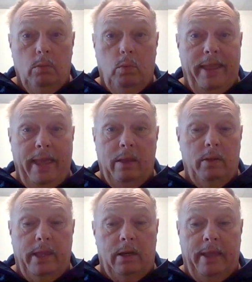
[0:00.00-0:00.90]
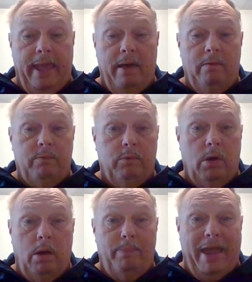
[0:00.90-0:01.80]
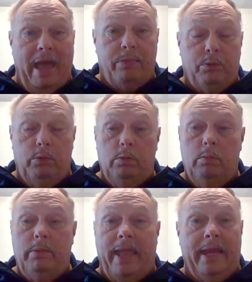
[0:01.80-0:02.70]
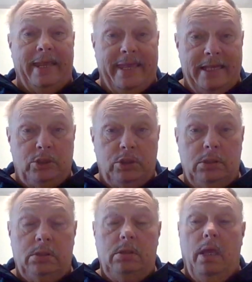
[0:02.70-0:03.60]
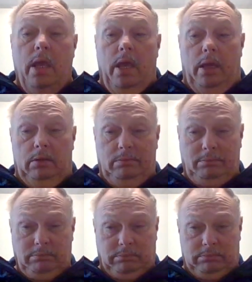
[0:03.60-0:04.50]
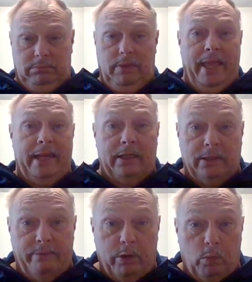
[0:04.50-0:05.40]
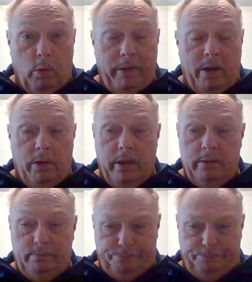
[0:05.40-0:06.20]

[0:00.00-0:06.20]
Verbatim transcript: we it'll have a bathroom and a kitchen and a living room area.